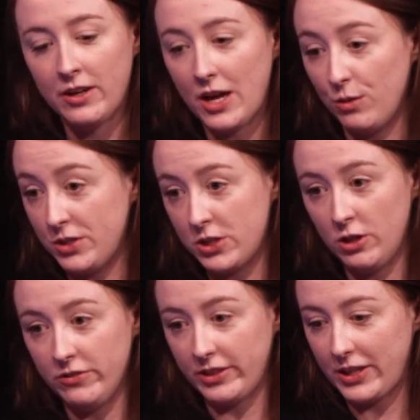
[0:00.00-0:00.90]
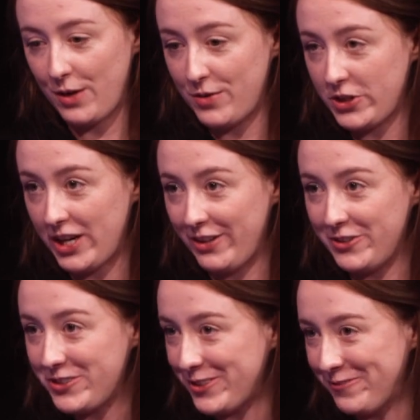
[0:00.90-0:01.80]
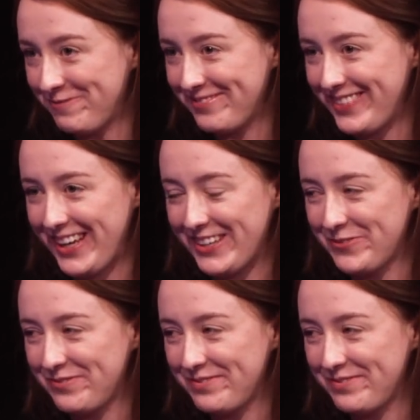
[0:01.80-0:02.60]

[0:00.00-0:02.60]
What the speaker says: help to solve the climate challenge. So, yeah.